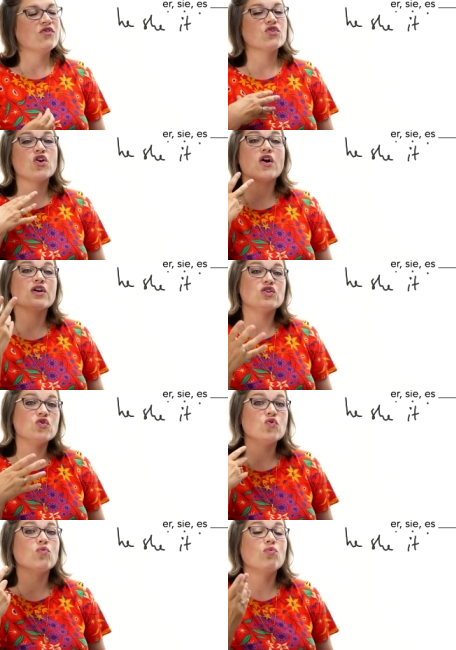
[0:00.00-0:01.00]
if you're talking
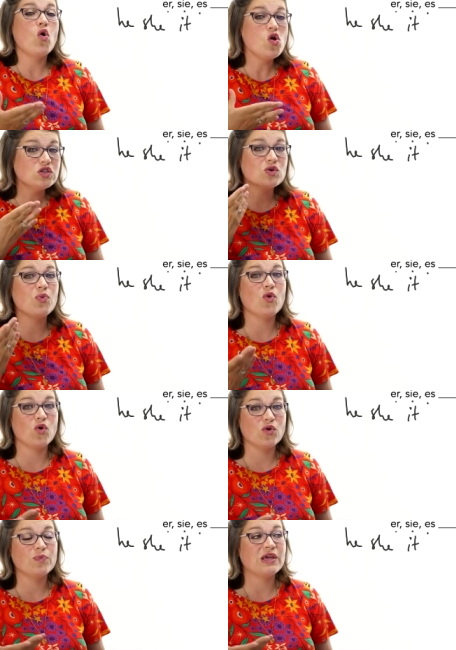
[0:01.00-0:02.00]
to
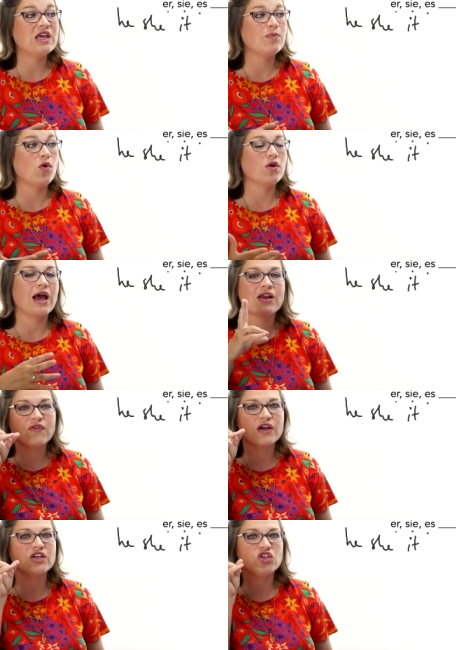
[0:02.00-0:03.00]
multiple people, kind
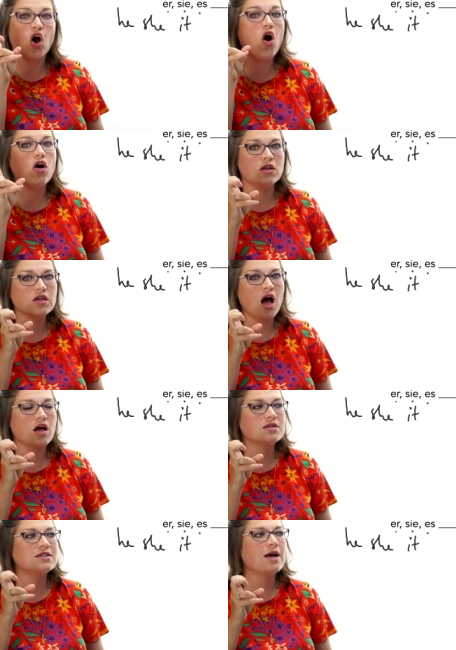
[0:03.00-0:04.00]
of a y'all
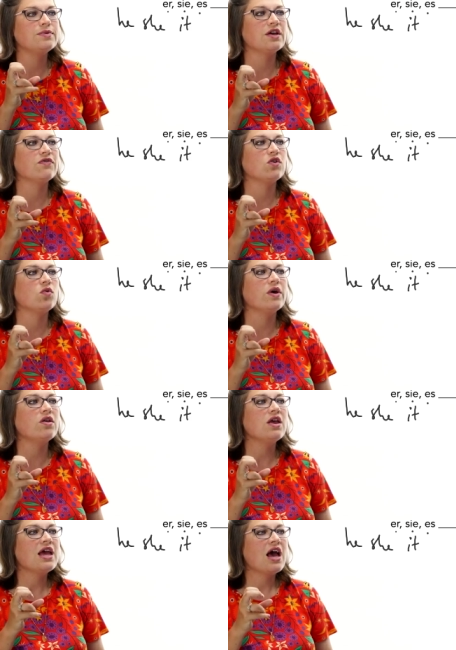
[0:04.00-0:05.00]
concept, if you
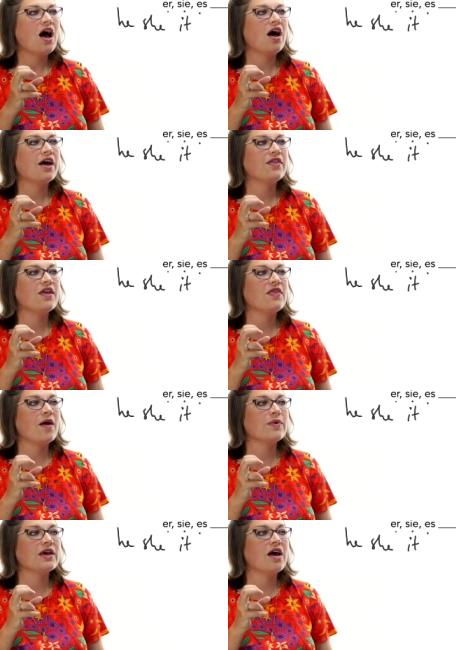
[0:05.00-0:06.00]
will, uh, then
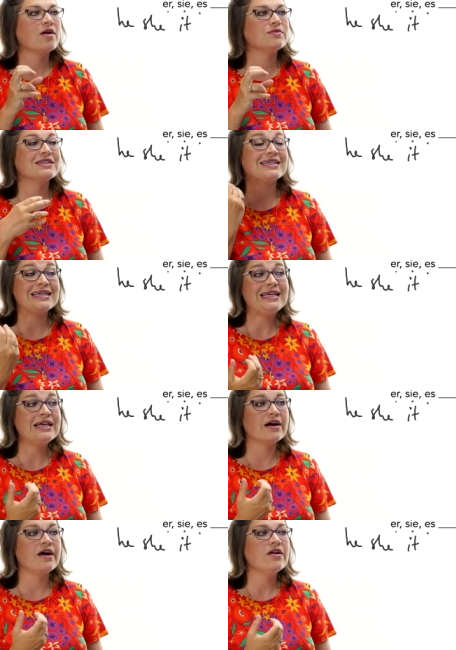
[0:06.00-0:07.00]
that becomes
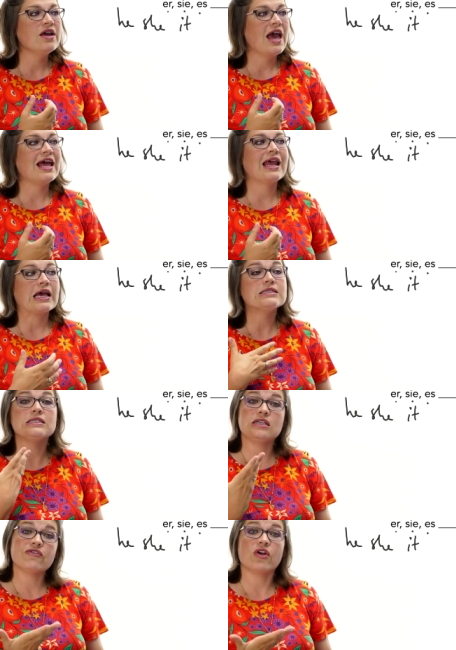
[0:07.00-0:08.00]
ia, and it has
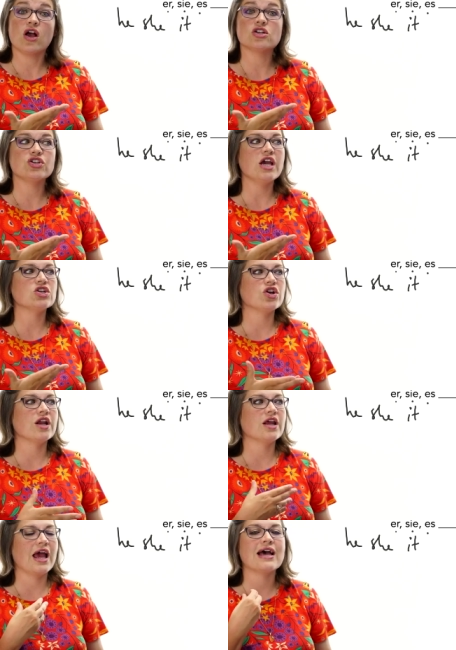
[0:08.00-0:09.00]
a different
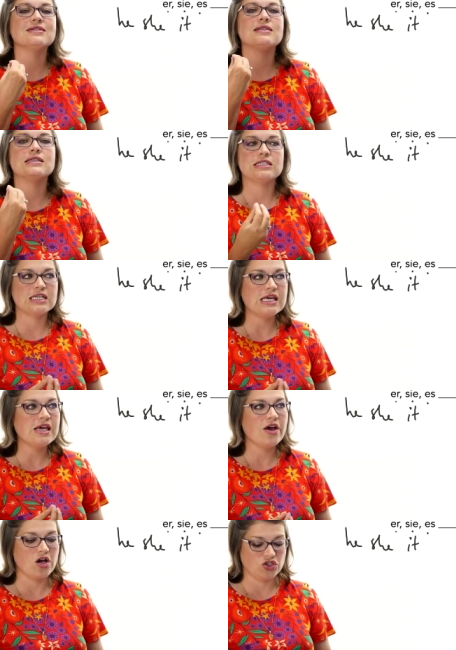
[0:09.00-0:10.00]
conjugation. It has the
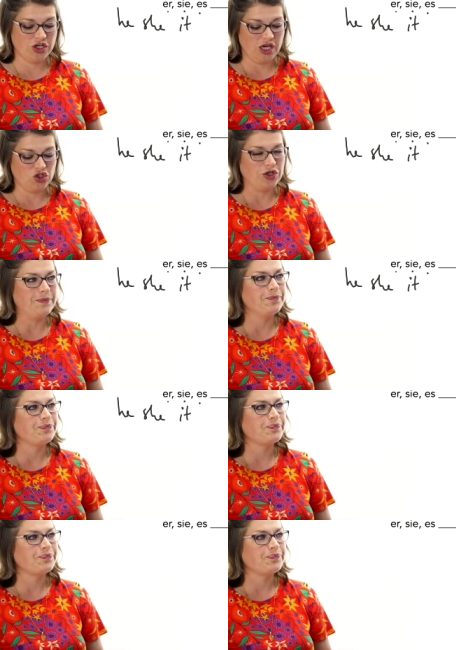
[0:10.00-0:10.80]
T conjugation.